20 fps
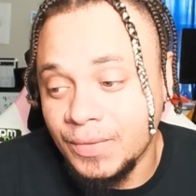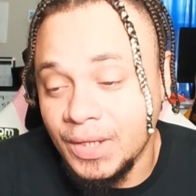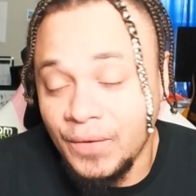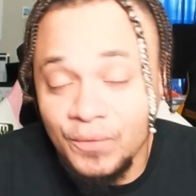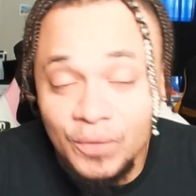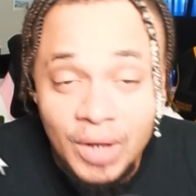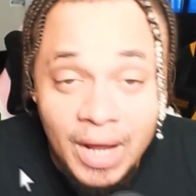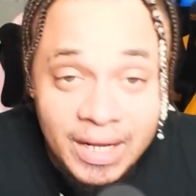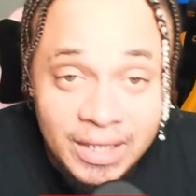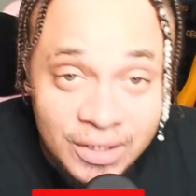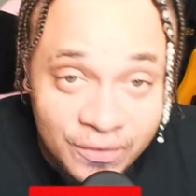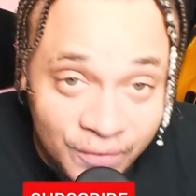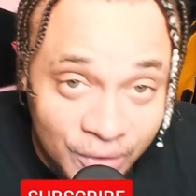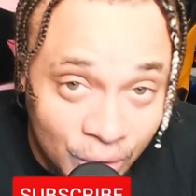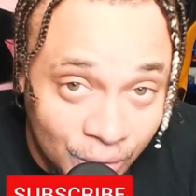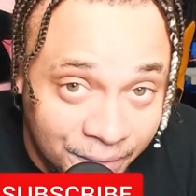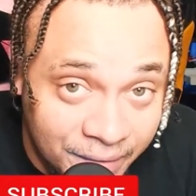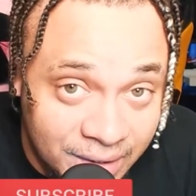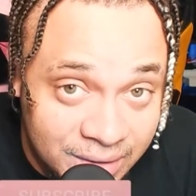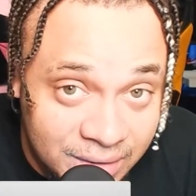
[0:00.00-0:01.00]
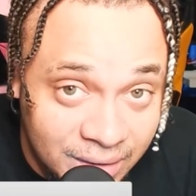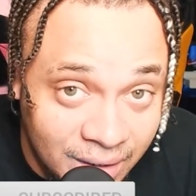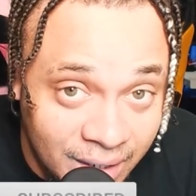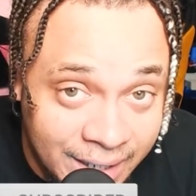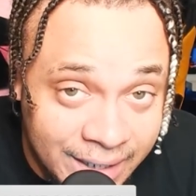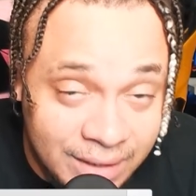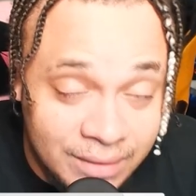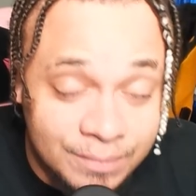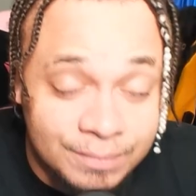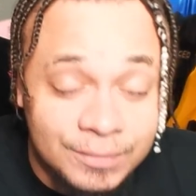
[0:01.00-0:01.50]
if you like this video, don't forget to
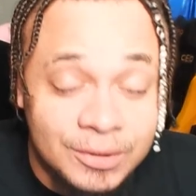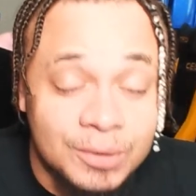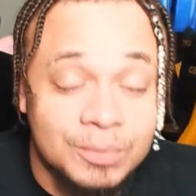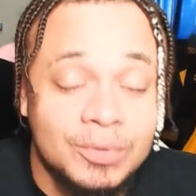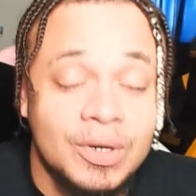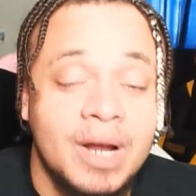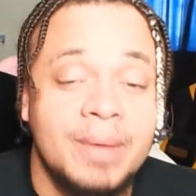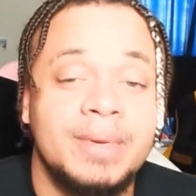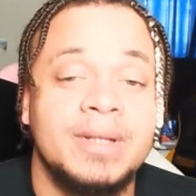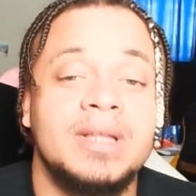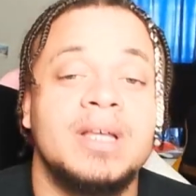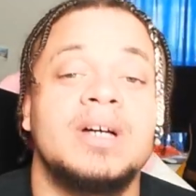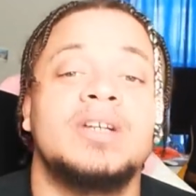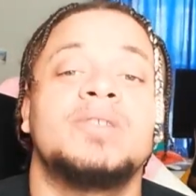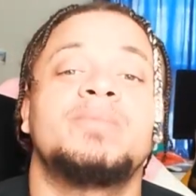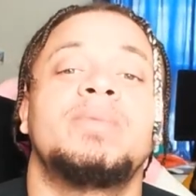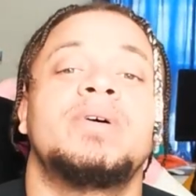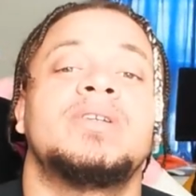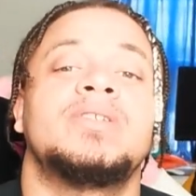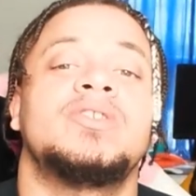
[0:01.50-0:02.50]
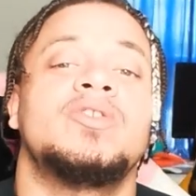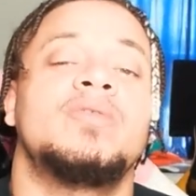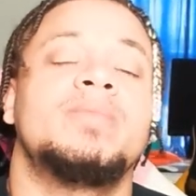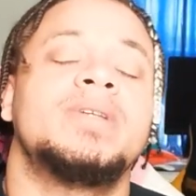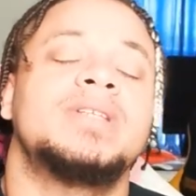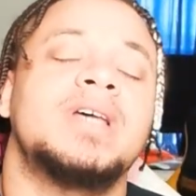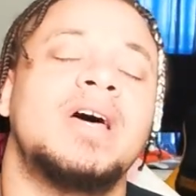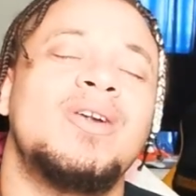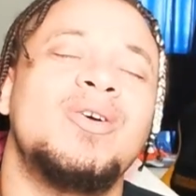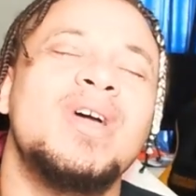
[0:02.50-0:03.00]
like, subscribe, hit the hell's bell so you don't
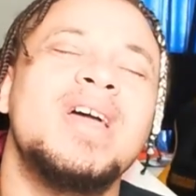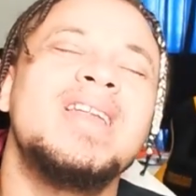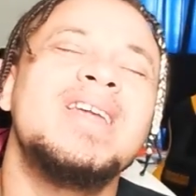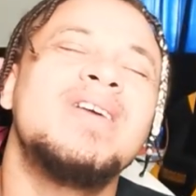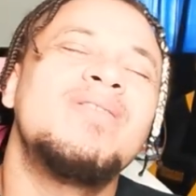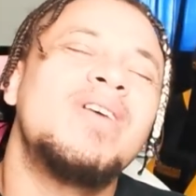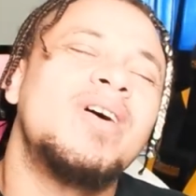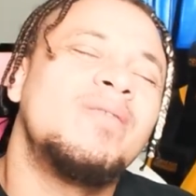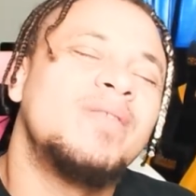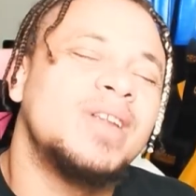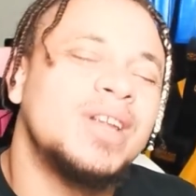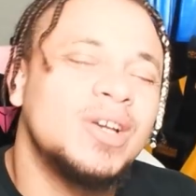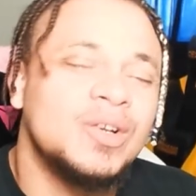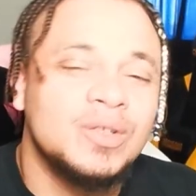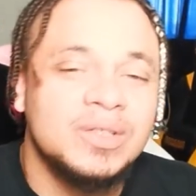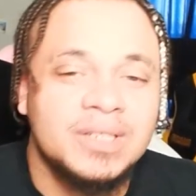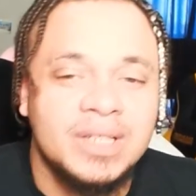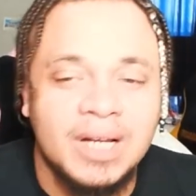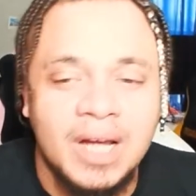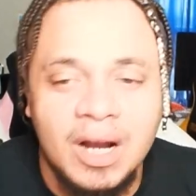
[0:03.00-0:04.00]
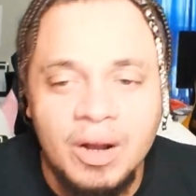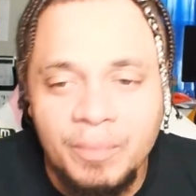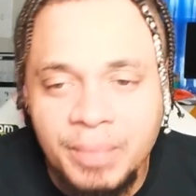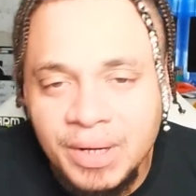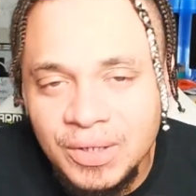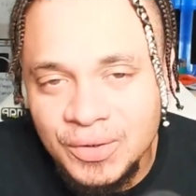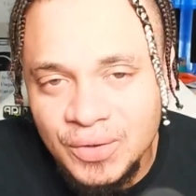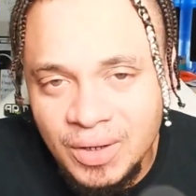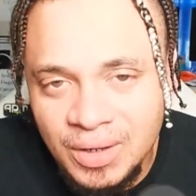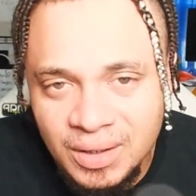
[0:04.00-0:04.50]
miss out on any of our videos. Check out our
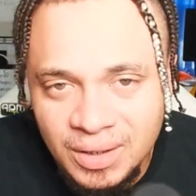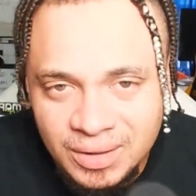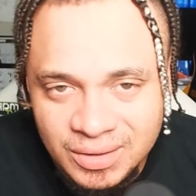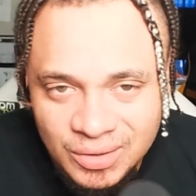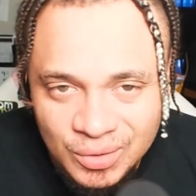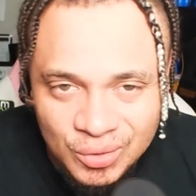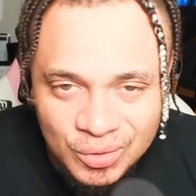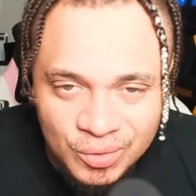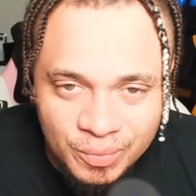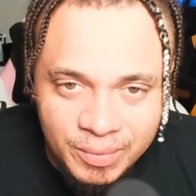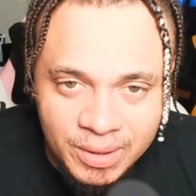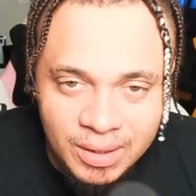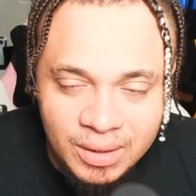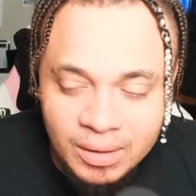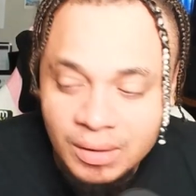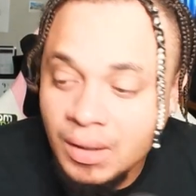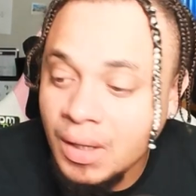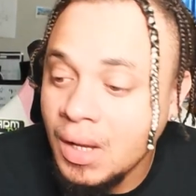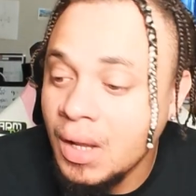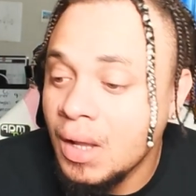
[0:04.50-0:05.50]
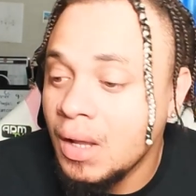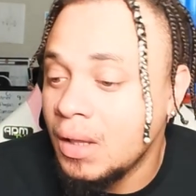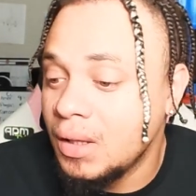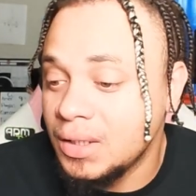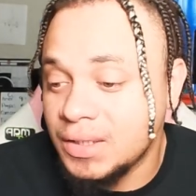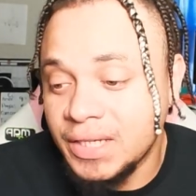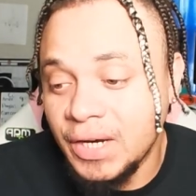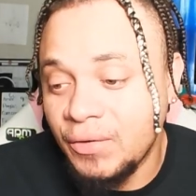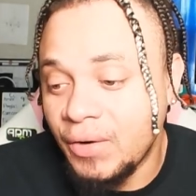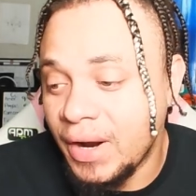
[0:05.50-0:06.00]
Patreon and our social media.
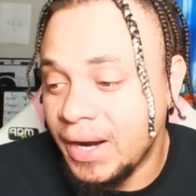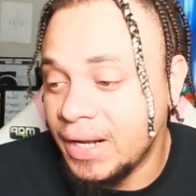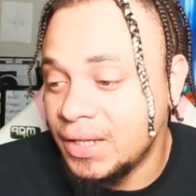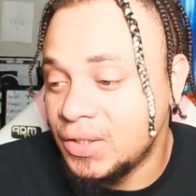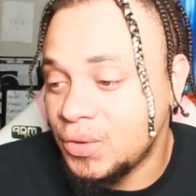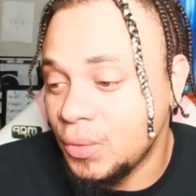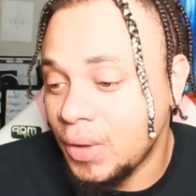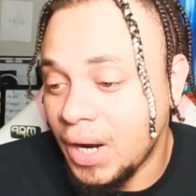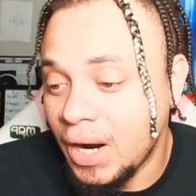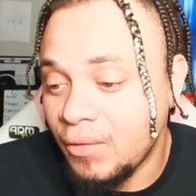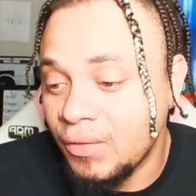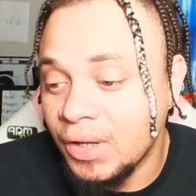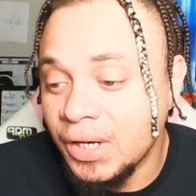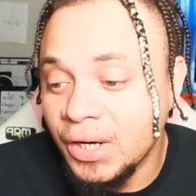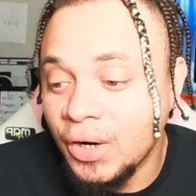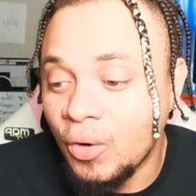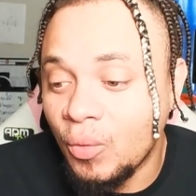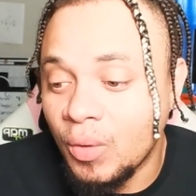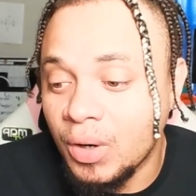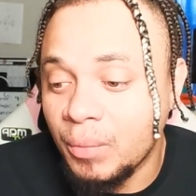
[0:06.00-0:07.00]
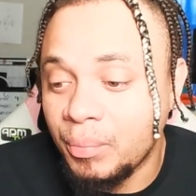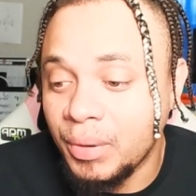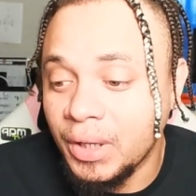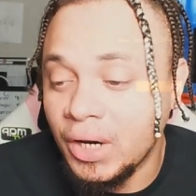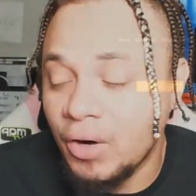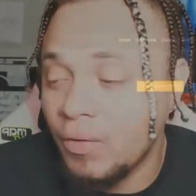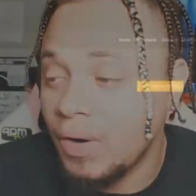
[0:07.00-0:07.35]
Let's get right into it. I really don't want to play